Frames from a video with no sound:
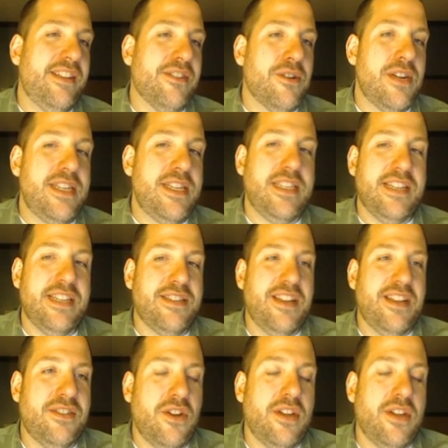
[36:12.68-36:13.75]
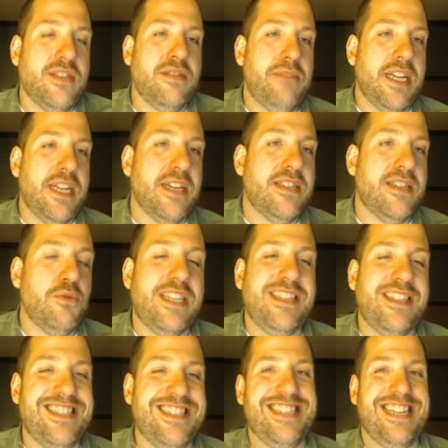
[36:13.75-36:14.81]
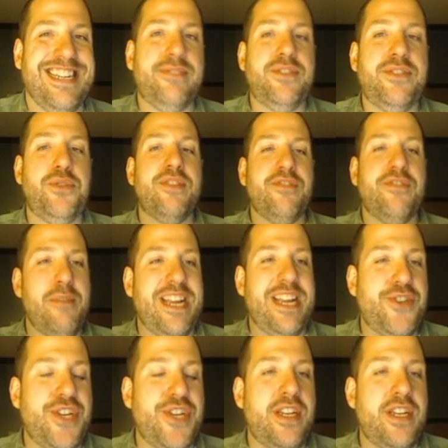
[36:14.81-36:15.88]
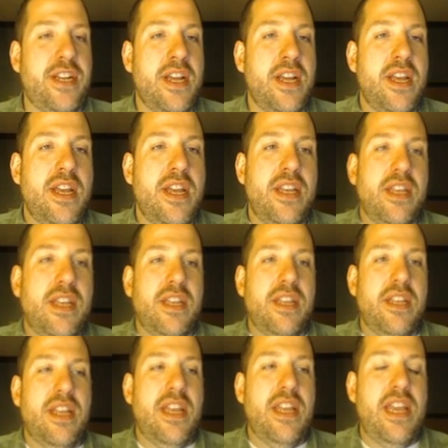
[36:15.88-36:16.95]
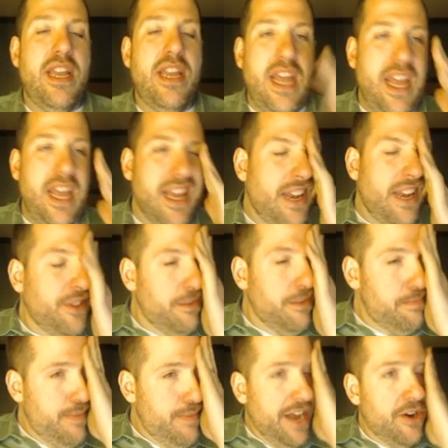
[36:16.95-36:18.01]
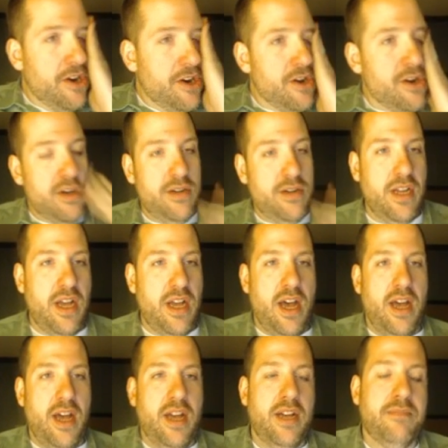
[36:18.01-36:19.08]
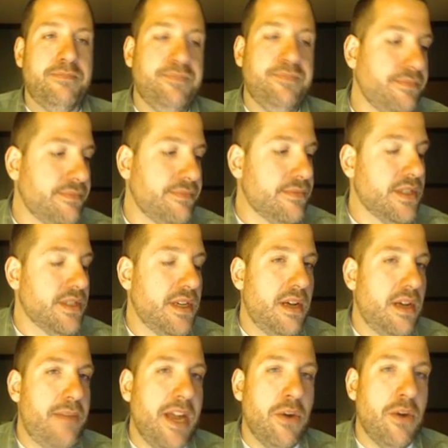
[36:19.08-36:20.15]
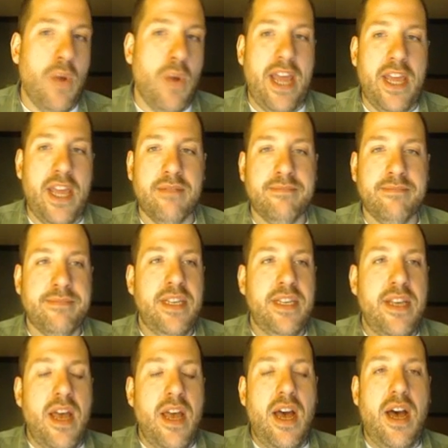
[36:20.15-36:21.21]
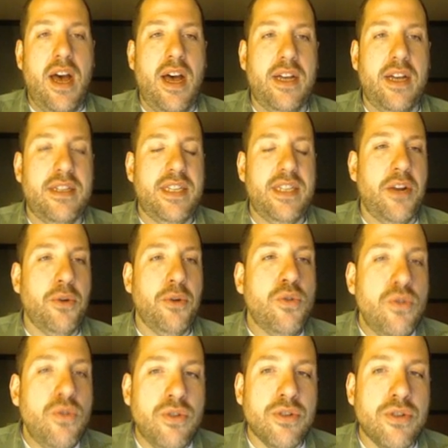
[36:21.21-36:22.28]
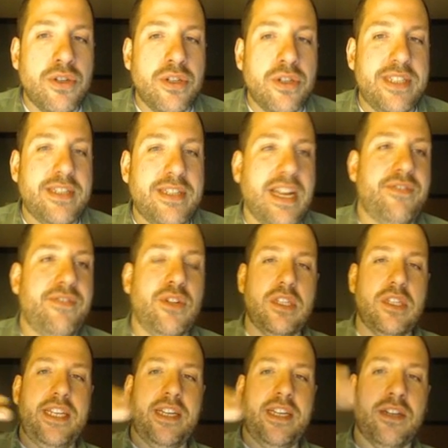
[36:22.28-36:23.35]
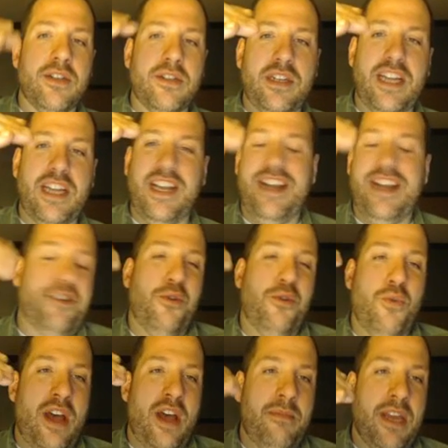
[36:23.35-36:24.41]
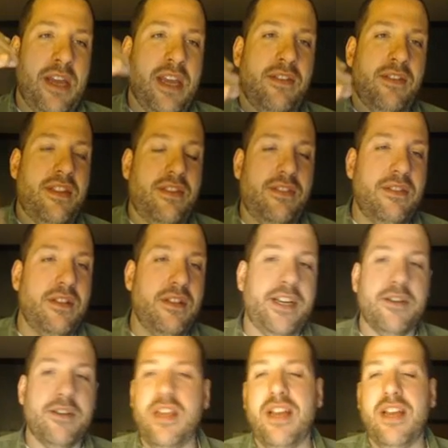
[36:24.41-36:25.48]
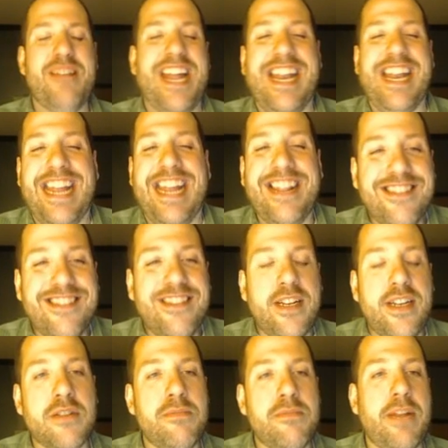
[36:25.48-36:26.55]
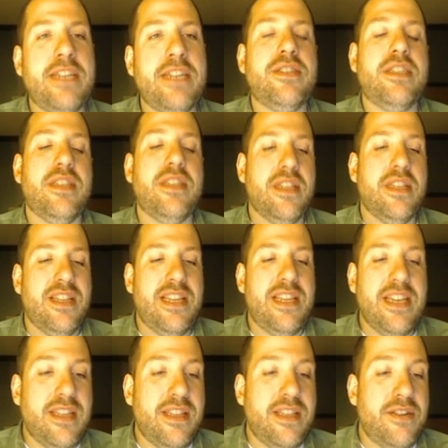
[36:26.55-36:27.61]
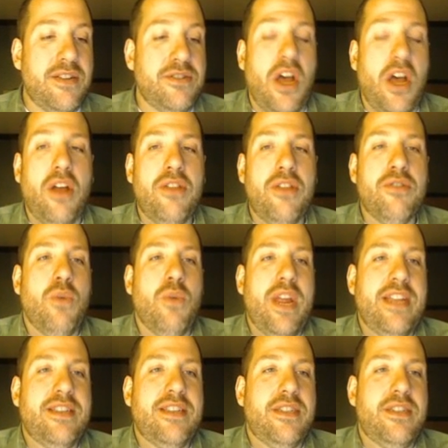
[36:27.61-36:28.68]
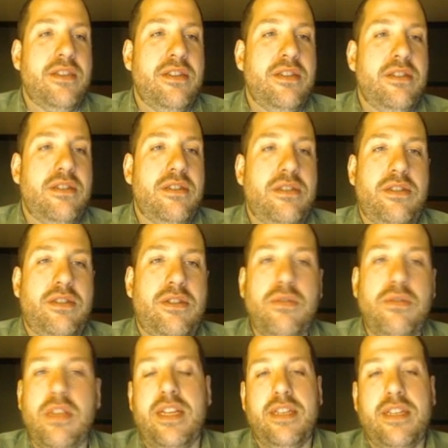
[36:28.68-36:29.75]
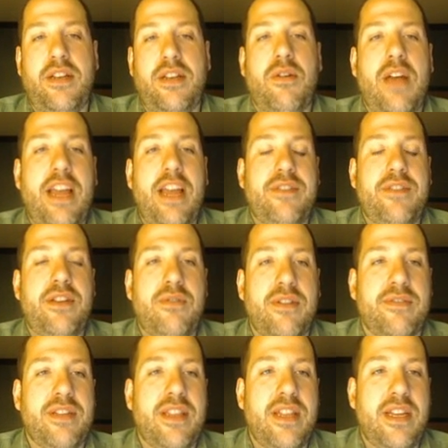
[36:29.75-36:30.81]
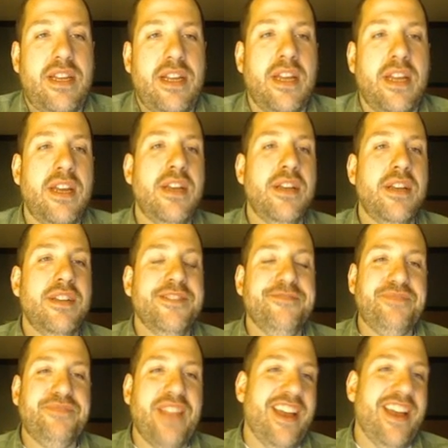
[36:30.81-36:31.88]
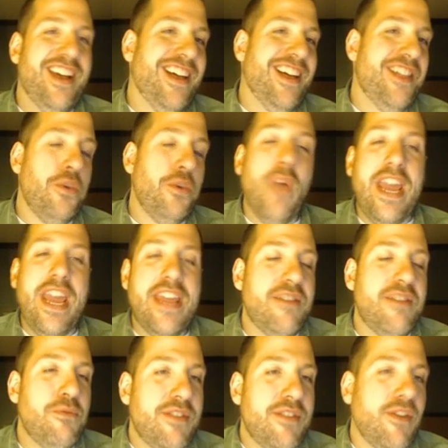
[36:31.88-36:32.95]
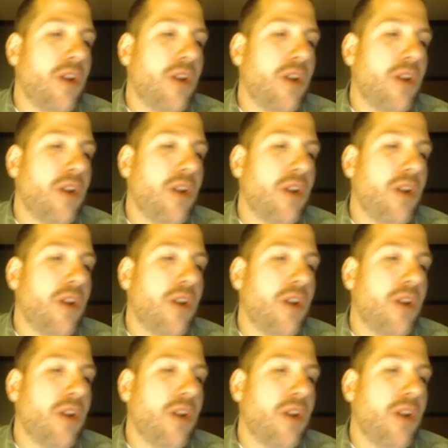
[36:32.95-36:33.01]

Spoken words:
crazy. It's awesome, because what it does is it gives you information in a kind of a better way. Google is kind of a linear, and I don't know why I'm against this linear thing. I'm not against linear, but I just think that there's other ways to do things. You don't have to do everything the way that we've